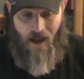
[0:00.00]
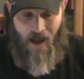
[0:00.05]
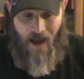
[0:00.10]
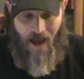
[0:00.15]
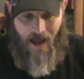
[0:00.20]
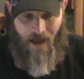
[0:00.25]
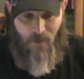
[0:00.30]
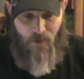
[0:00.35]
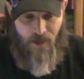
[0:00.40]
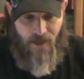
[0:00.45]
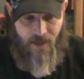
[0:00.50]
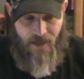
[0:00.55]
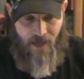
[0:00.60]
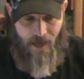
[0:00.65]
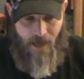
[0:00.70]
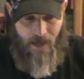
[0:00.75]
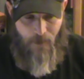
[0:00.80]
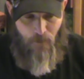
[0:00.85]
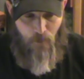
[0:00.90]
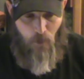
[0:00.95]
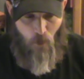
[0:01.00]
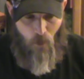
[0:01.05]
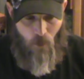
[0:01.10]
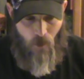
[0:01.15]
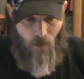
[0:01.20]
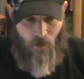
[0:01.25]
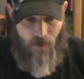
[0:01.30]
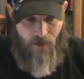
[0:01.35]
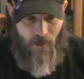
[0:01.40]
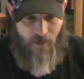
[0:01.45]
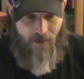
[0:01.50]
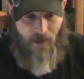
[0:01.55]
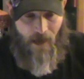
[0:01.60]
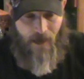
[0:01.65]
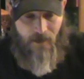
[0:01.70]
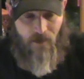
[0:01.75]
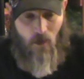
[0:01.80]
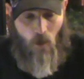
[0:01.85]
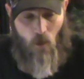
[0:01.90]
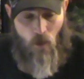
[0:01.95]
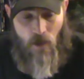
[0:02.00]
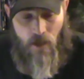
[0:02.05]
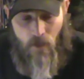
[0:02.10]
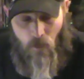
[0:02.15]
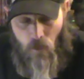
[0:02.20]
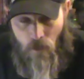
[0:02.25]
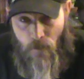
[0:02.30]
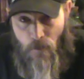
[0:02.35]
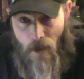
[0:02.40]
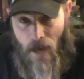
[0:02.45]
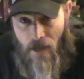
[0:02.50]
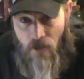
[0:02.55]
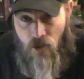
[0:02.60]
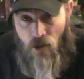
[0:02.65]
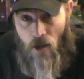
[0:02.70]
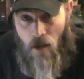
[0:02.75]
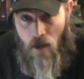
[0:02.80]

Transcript: on the game board that that token would match